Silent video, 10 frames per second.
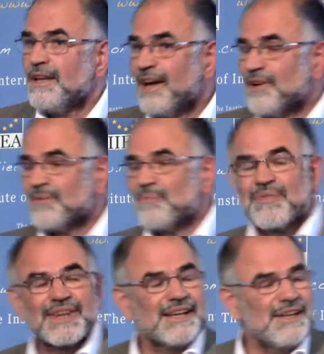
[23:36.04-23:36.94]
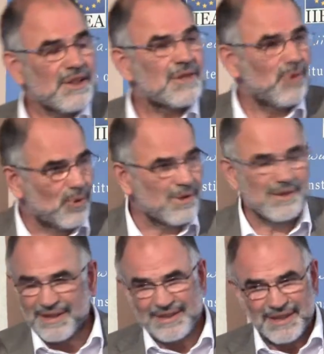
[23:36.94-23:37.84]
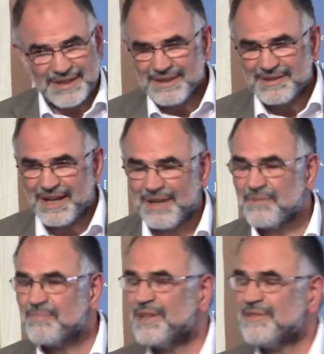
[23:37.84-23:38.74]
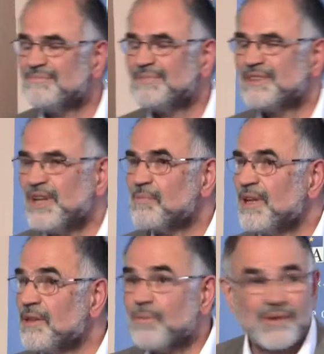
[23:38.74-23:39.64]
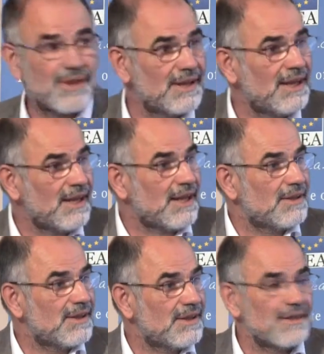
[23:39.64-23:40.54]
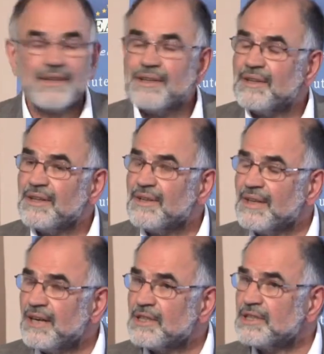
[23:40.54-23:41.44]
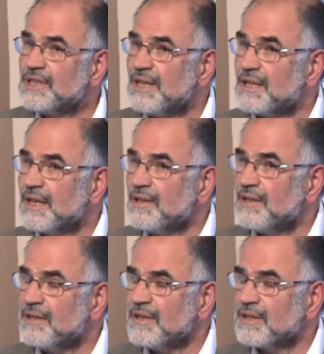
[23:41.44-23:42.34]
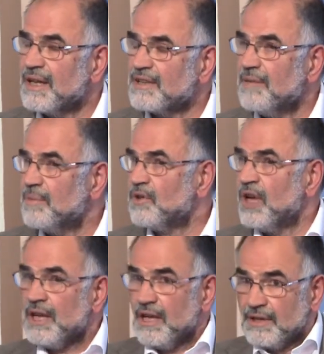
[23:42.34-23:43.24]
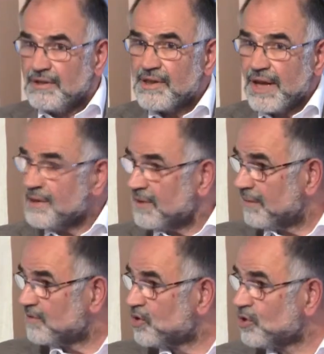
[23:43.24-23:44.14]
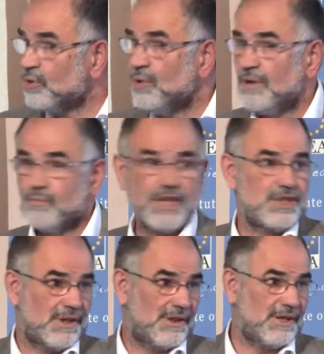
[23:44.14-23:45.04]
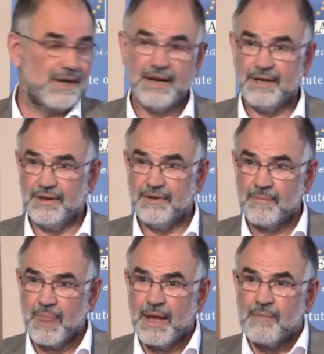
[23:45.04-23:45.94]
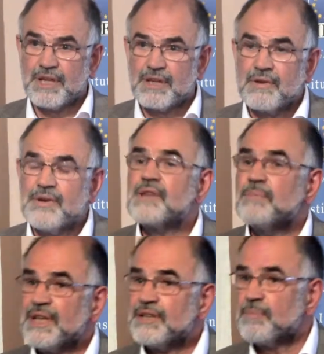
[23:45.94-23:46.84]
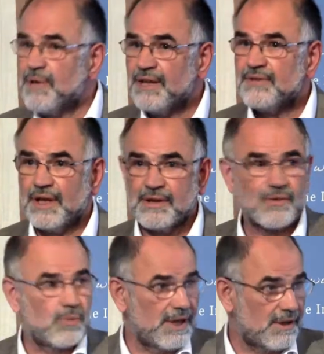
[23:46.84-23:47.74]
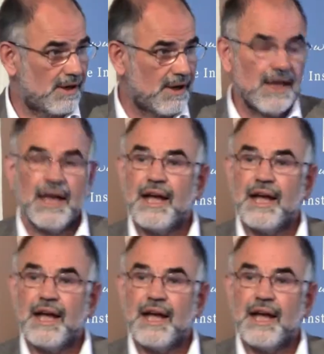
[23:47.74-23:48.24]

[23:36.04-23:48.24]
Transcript: Now, let's suppose, it hasn't been suggested, but let's suppose the Irish government decides to have two regions in Ireland, because there is a big debate as to whether